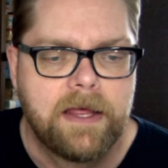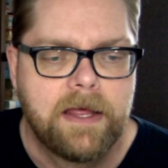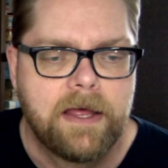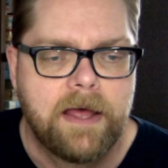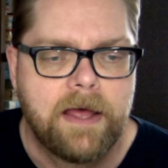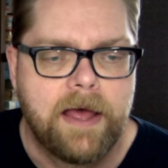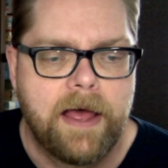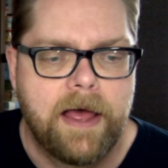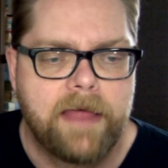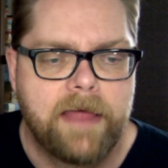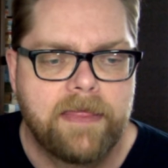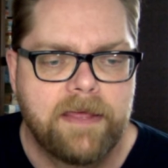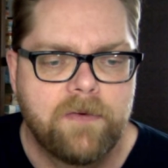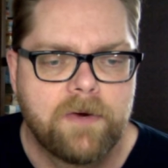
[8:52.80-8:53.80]
I
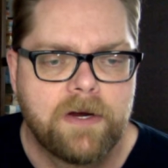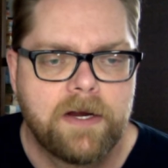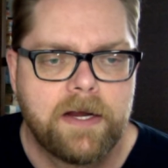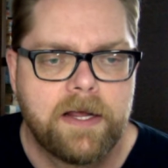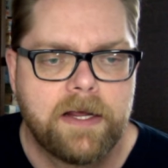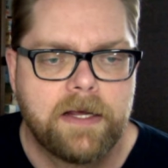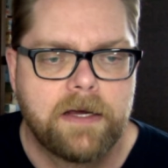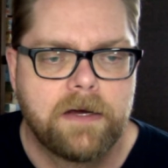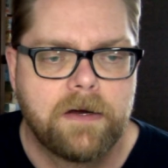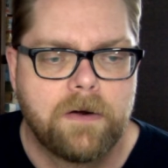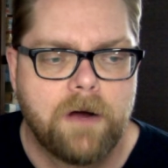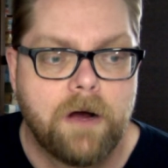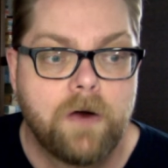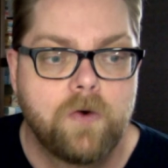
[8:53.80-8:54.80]
think we're gonna go,
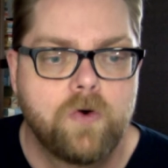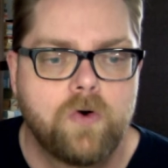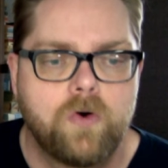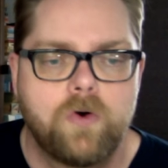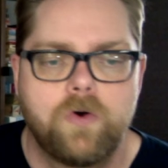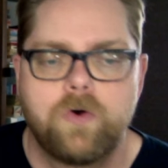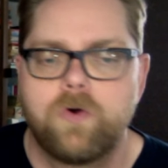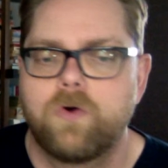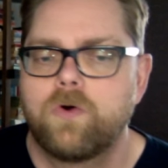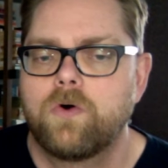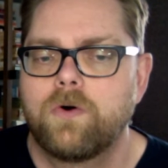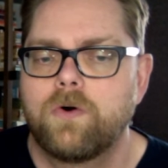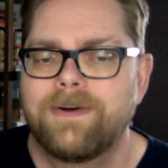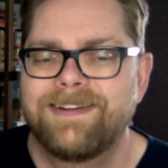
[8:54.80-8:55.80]

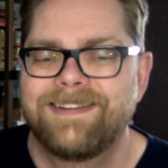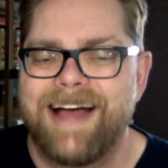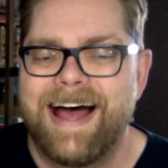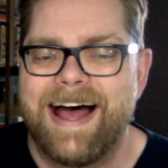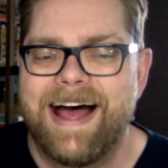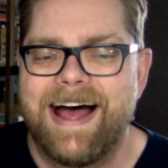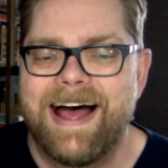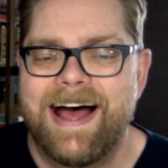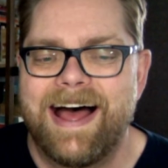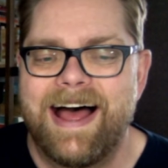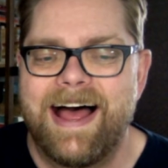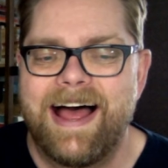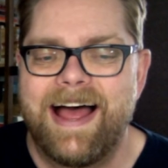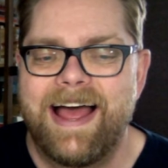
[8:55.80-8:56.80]
oh,
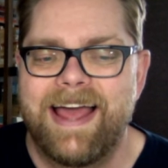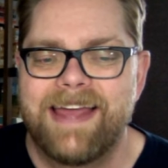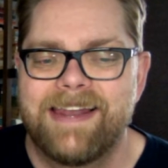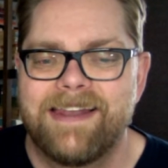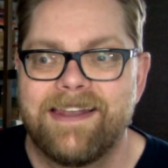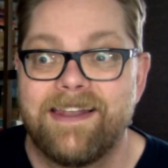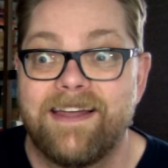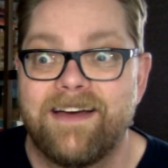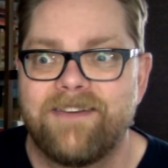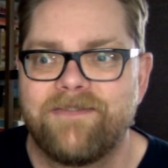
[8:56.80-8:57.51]
I love